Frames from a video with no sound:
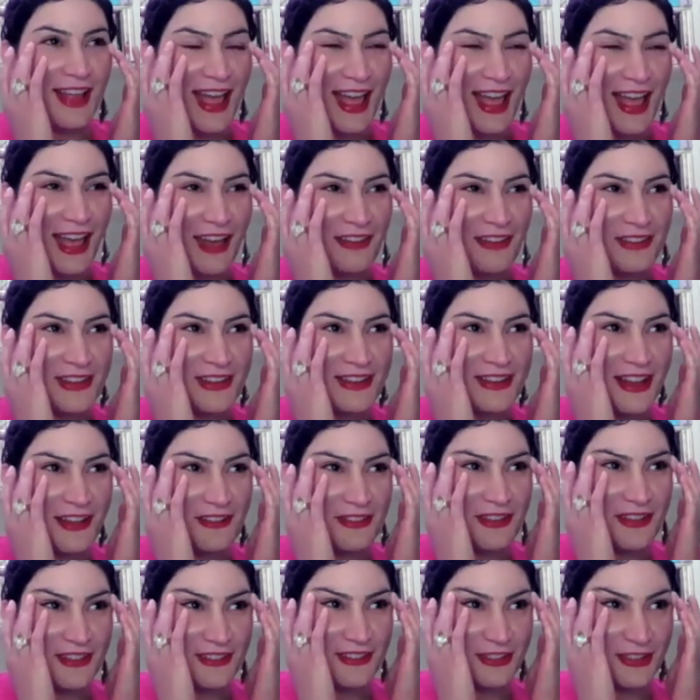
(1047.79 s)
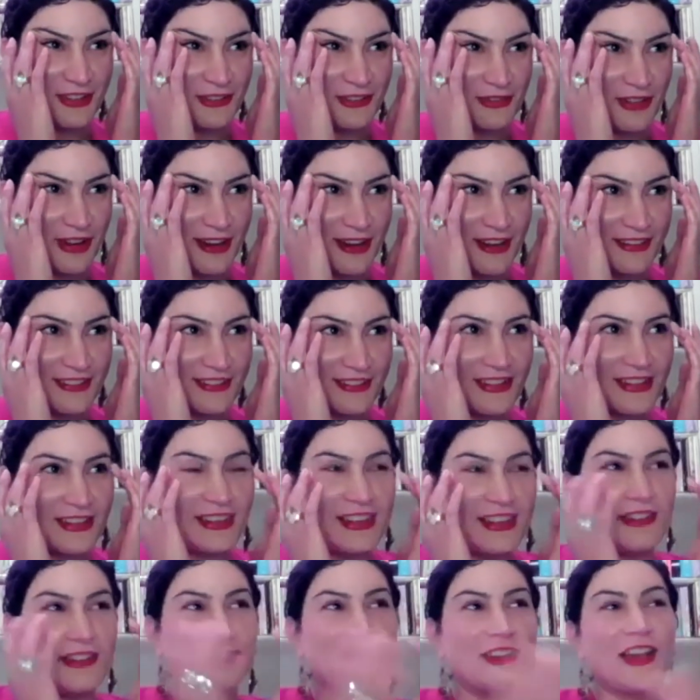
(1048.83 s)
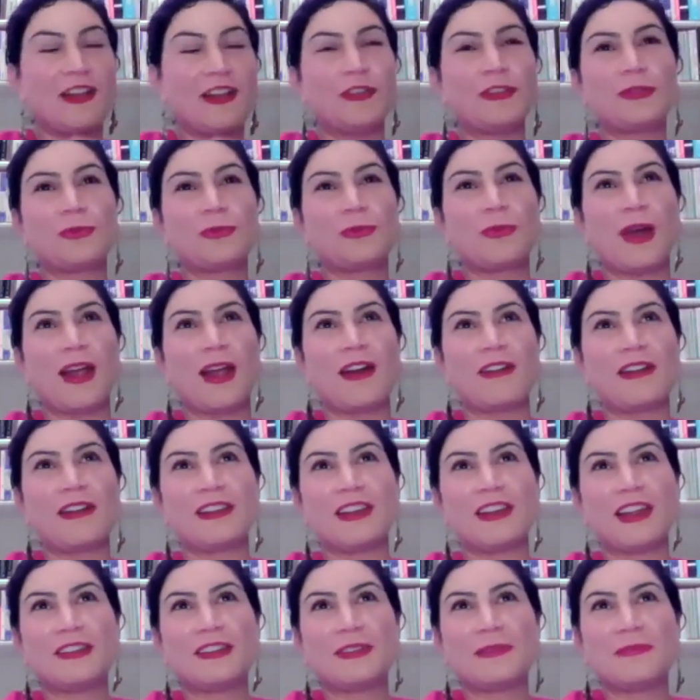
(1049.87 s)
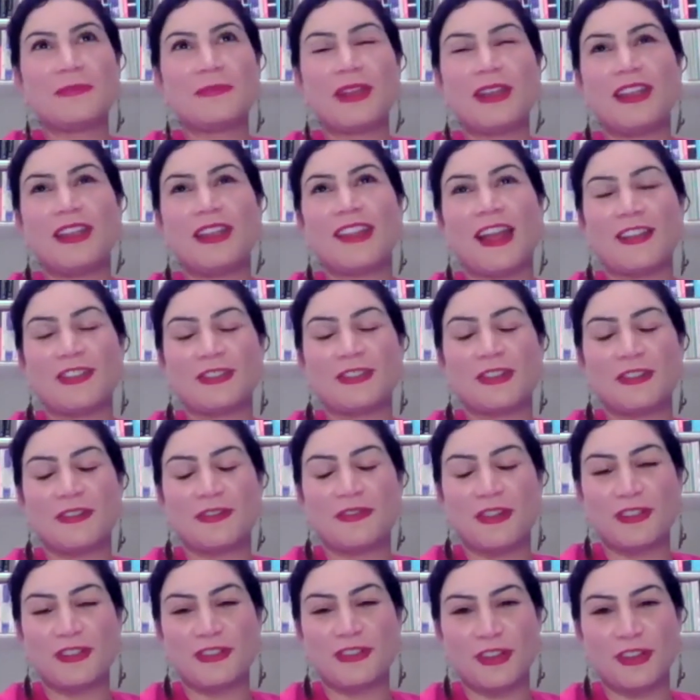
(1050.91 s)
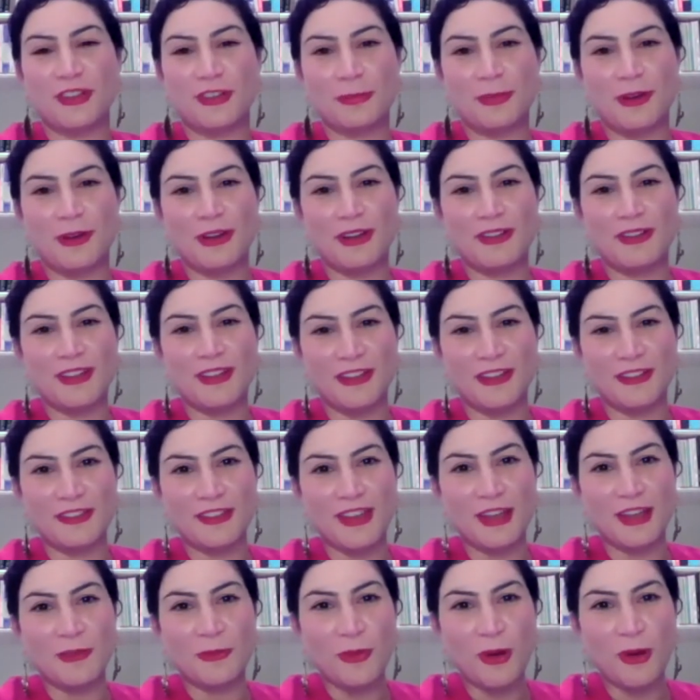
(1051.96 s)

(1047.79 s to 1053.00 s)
uh, having never sort of, I guess, lived elsewhere and London being that sort of first experience outside,